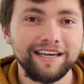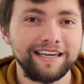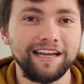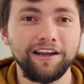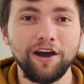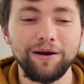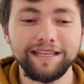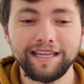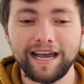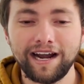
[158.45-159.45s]
can go
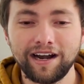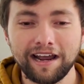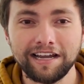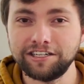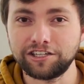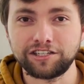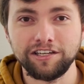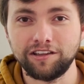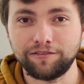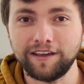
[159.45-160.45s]
in there and just
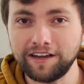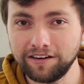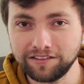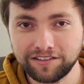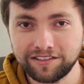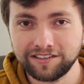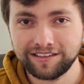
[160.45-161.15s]
steal the fingers.